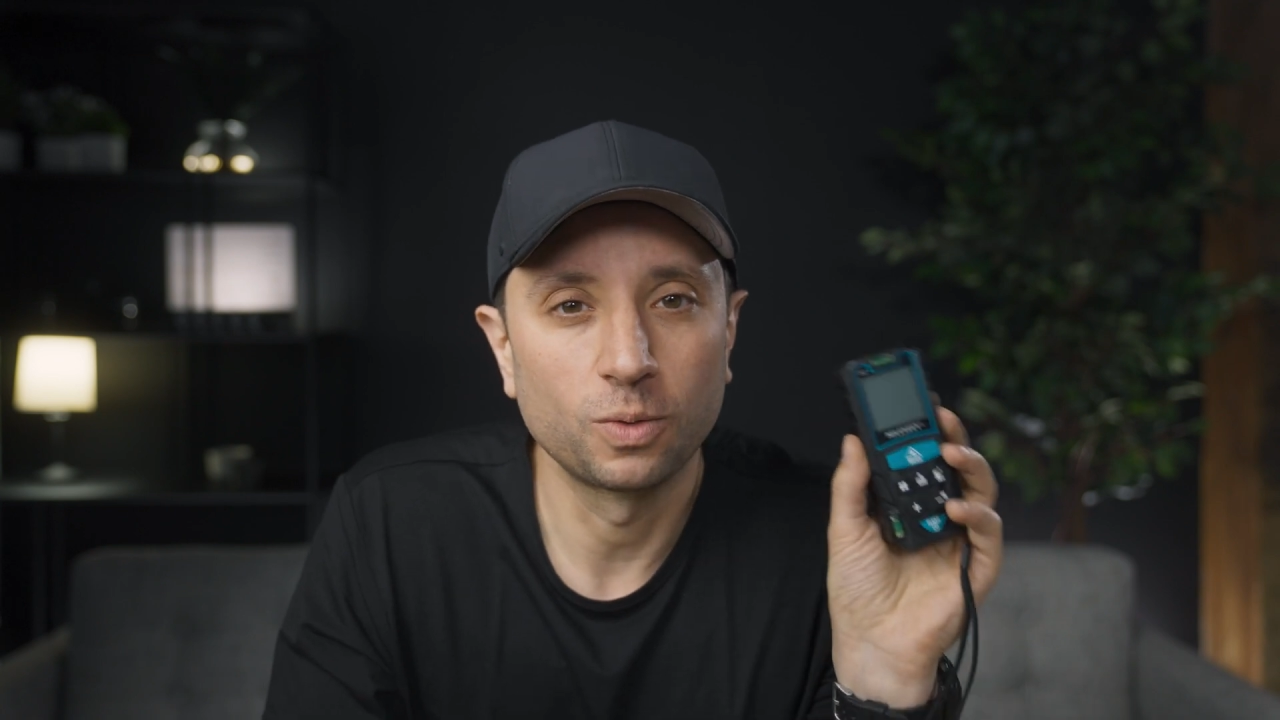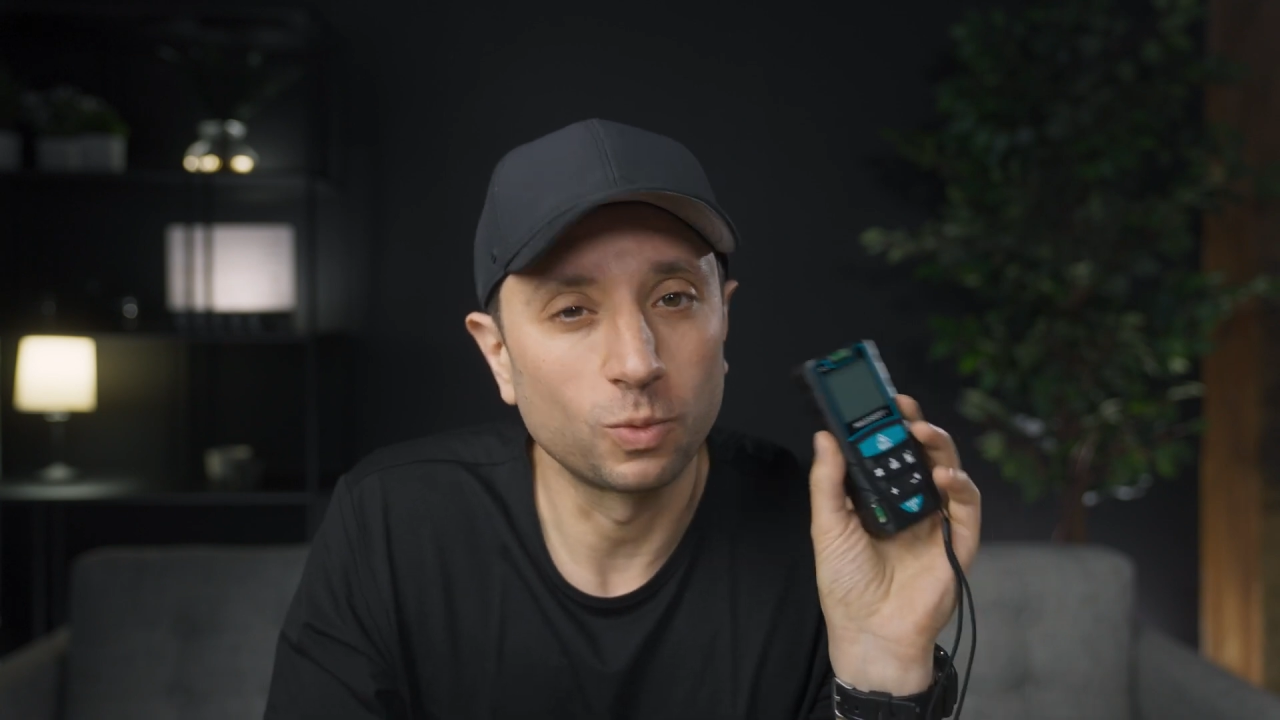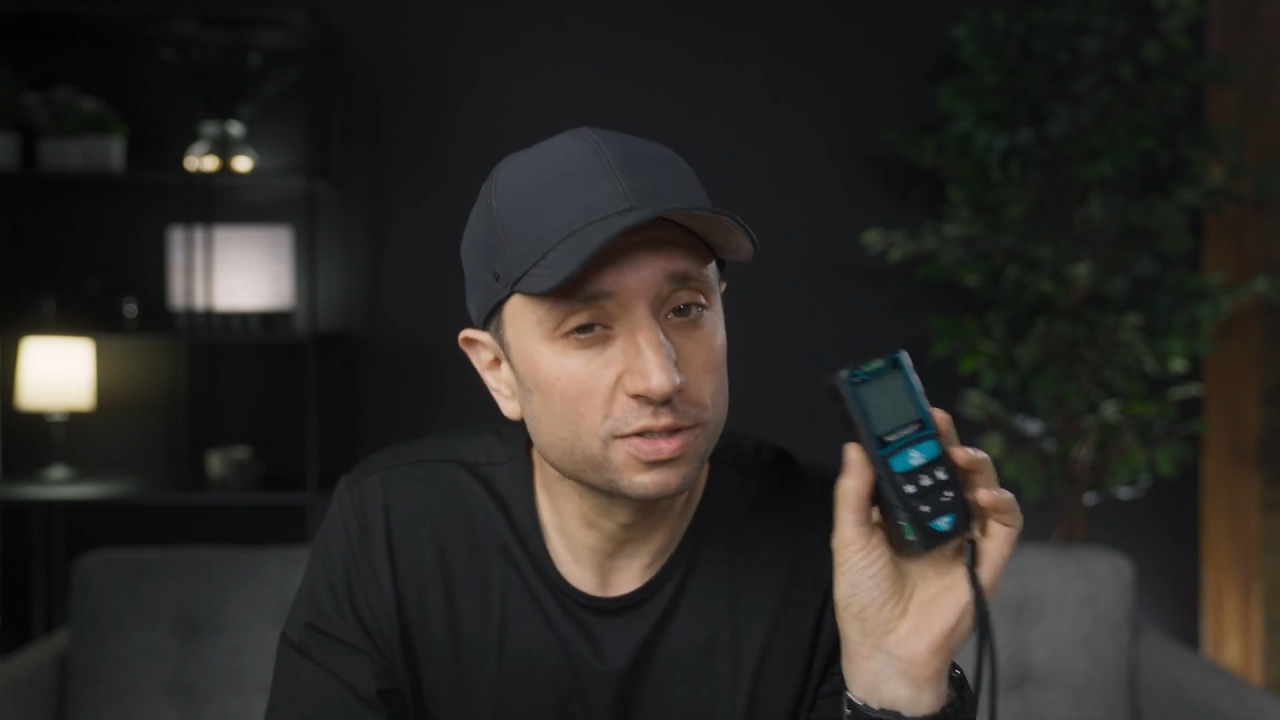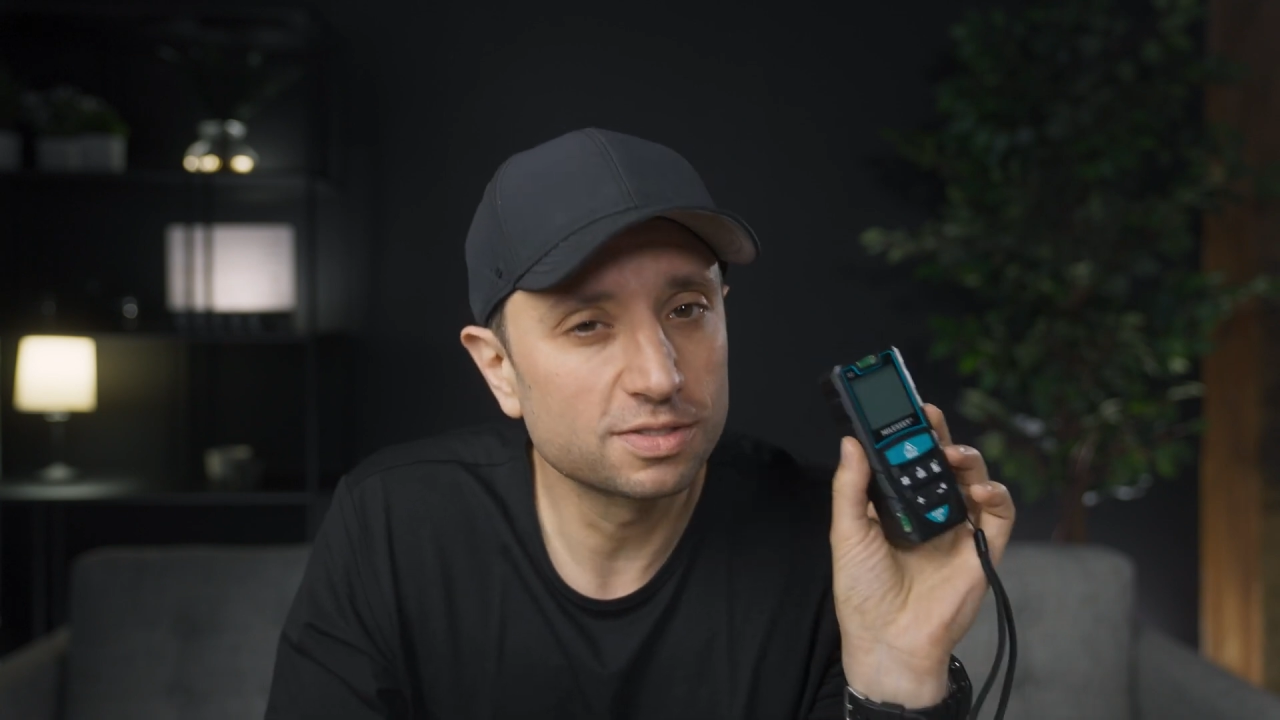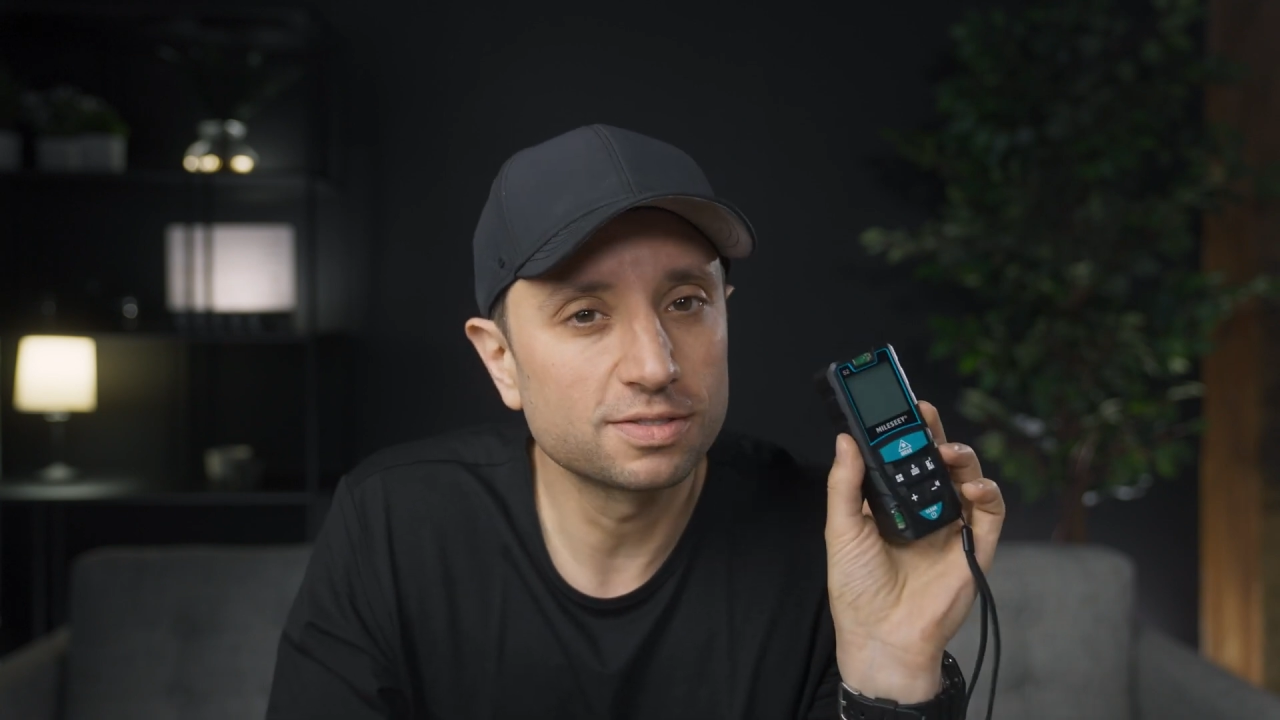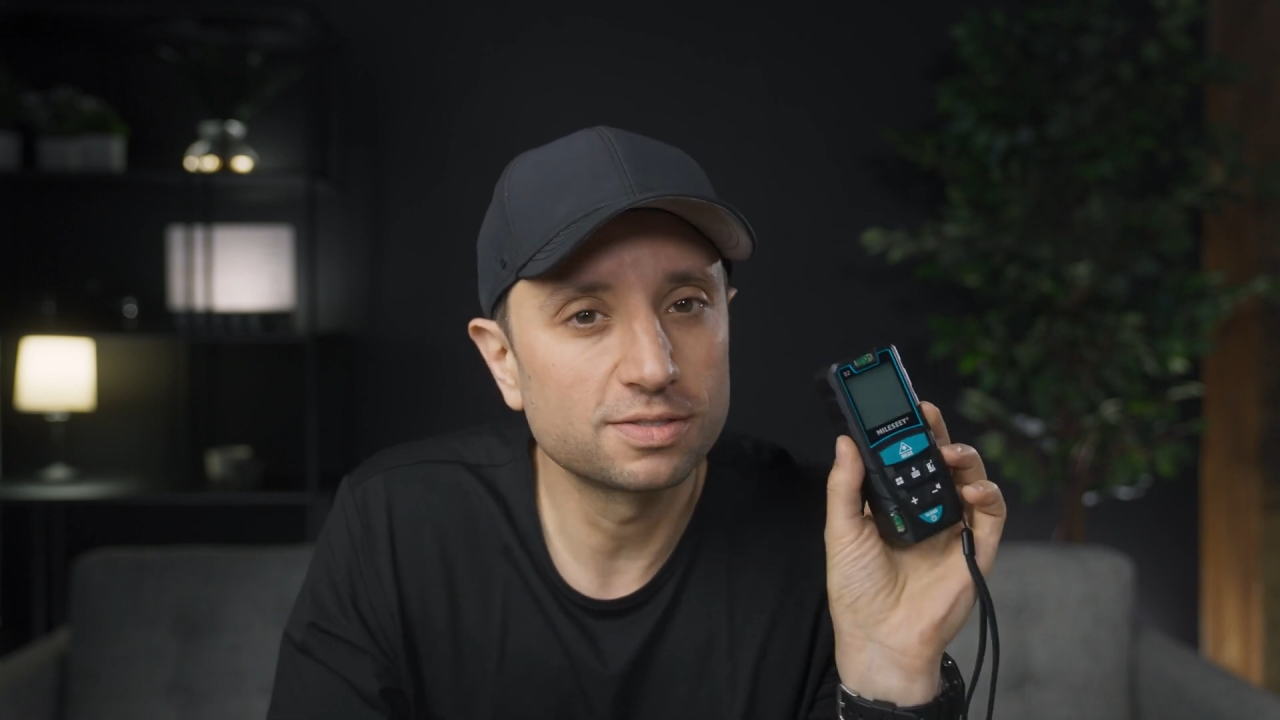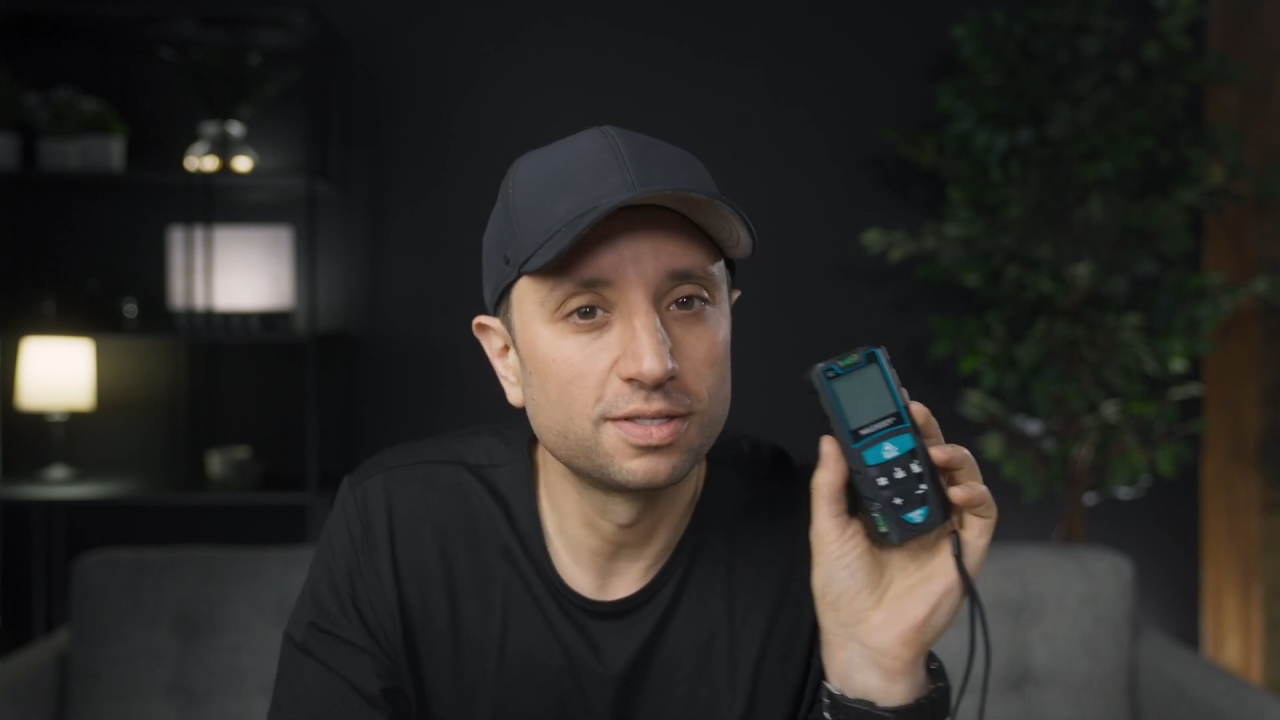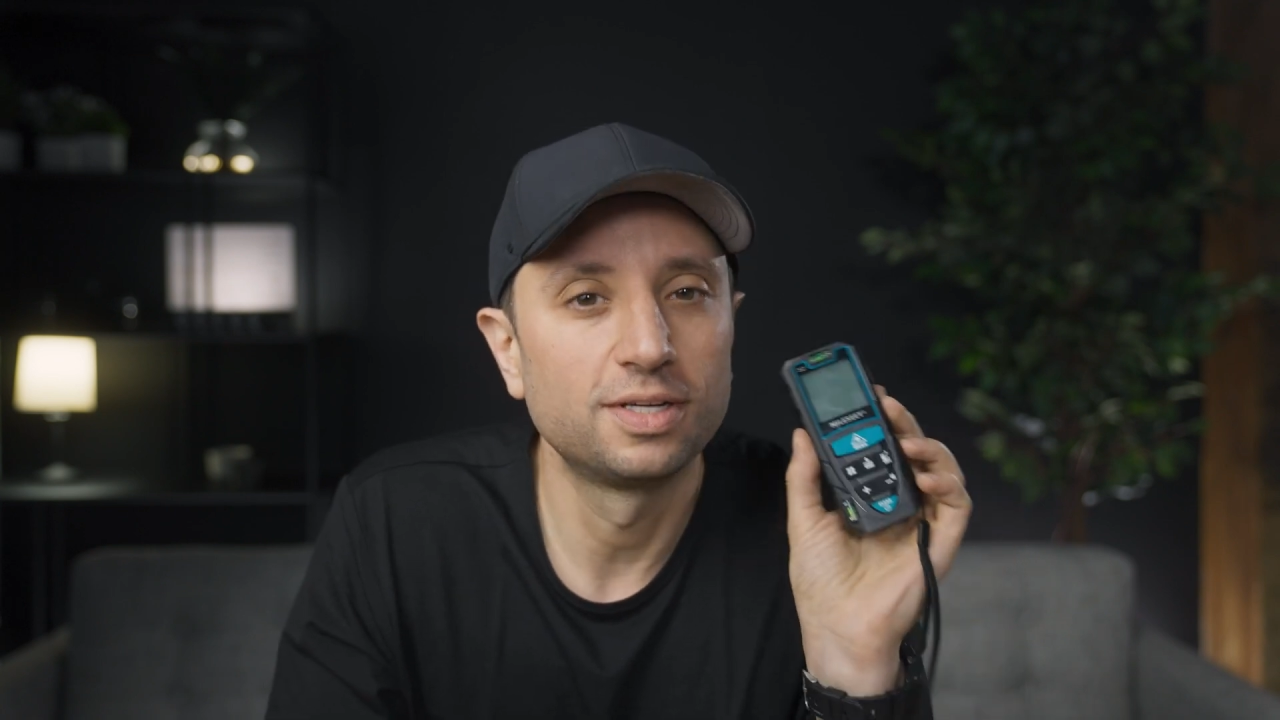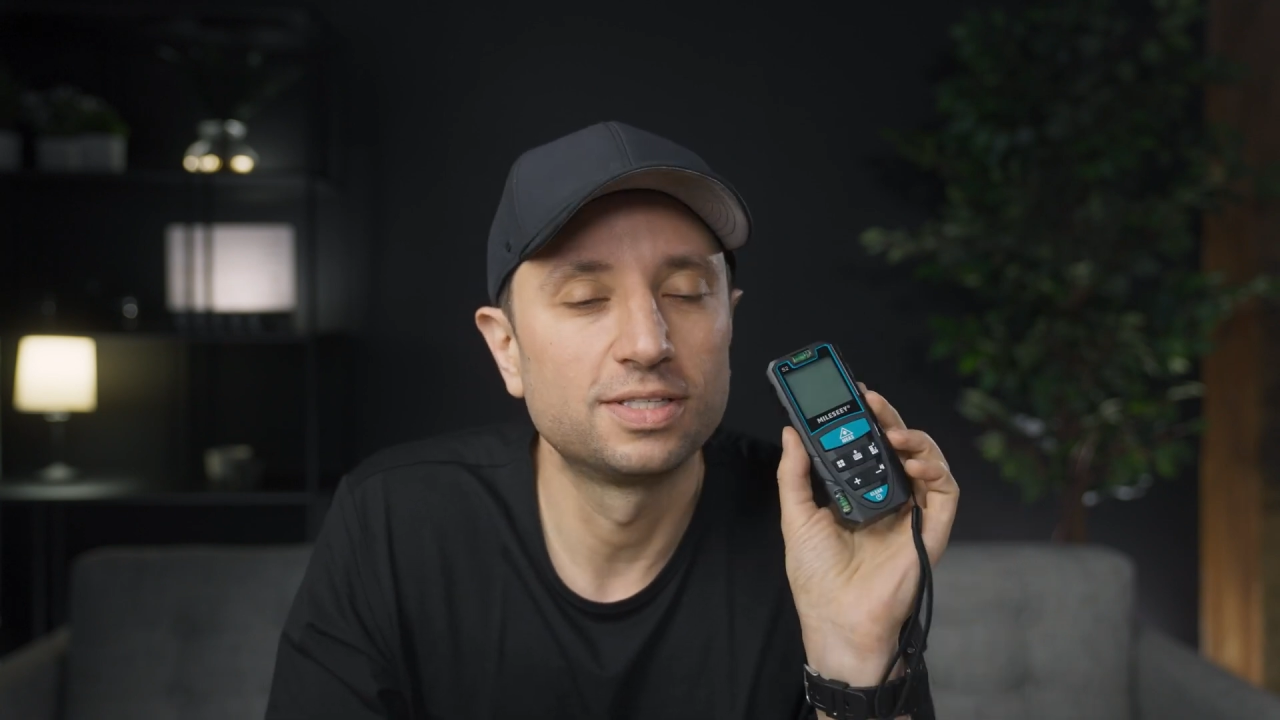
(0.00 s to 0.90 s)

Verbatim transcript: What is this?